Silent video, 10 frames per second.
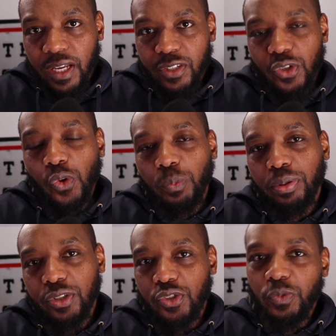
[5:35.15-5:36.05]
to
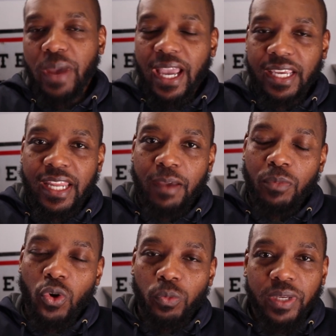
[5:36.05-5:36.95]
put you back in that
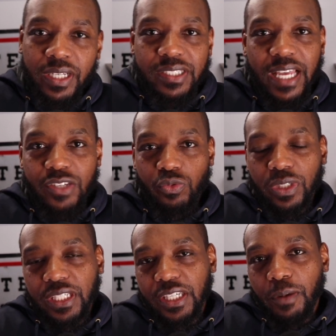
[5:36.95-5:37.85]
mode because that's
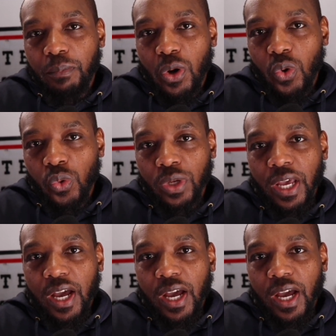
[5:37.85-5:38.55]
really your mode